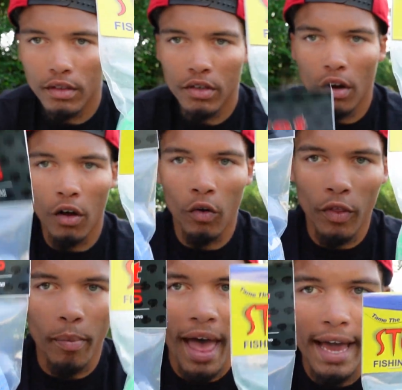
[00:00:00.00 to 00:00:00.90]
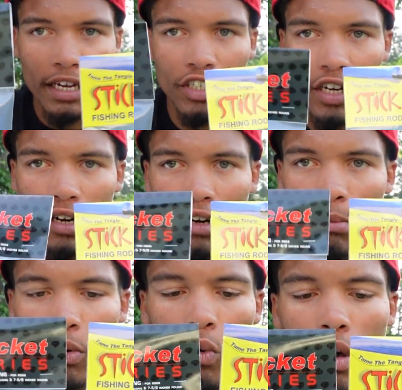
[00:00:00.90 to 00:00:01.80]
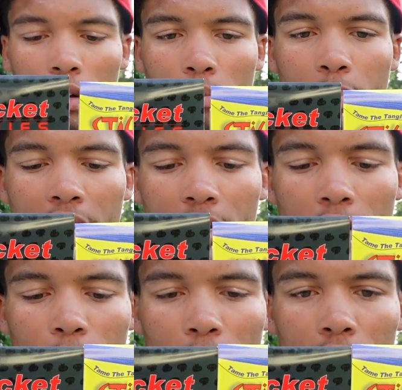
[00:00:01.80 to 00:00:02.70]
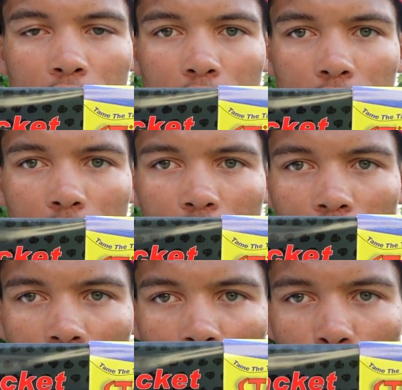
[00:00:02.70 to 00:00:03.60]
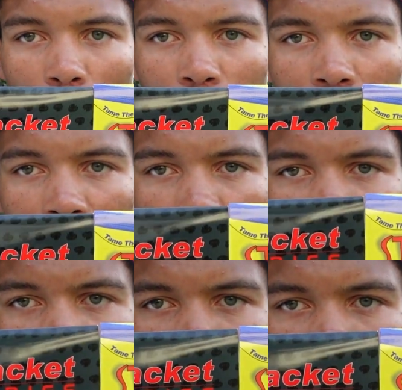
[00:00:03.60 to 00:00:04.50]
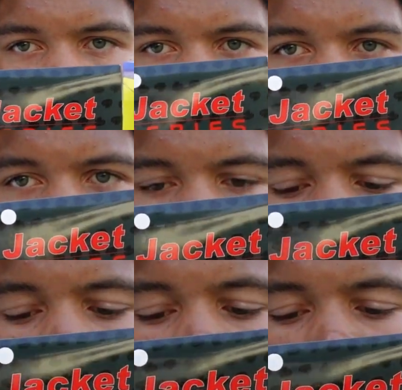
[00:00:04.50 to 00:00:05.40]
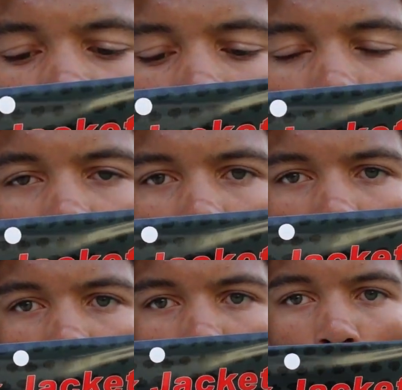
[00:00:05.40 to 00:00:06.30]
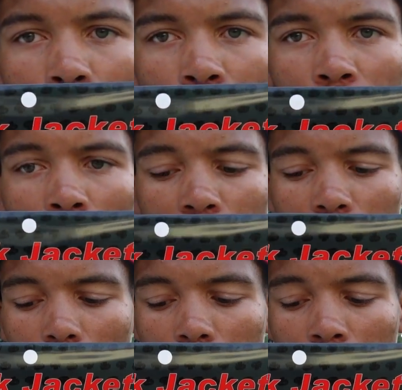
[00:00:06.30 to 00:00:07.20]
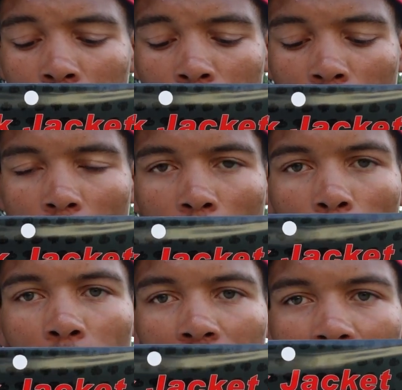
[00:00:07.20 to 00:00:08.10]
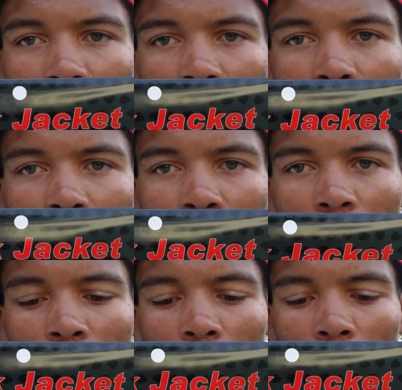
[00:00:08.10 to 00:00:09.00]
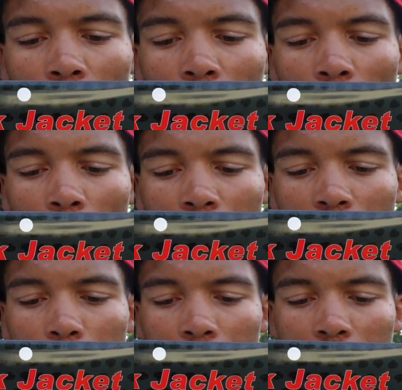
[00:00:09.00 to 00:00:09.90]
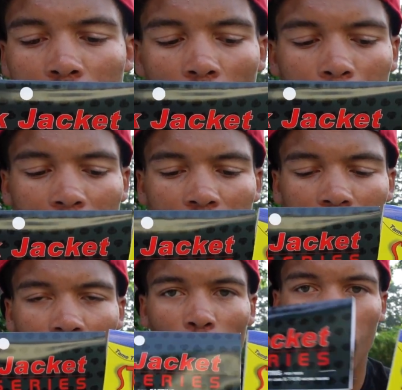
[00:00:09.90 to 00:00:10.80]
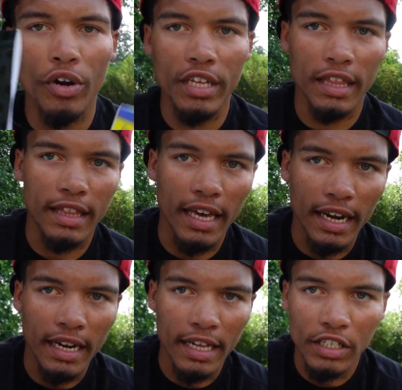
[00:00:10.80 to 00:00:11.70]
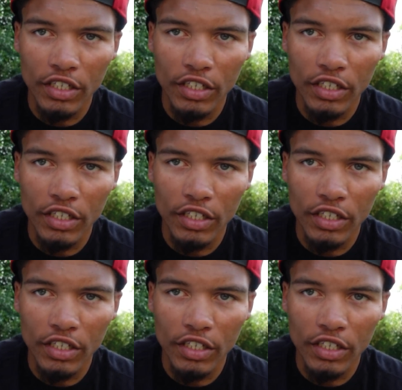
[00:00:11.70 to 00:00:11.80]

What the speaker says: The packaging, number one, big difference. The Pro Series is also going to be, it is going to be a little bit bulkier of a sleeve, but it's still going to be, it's still pretty thin. It's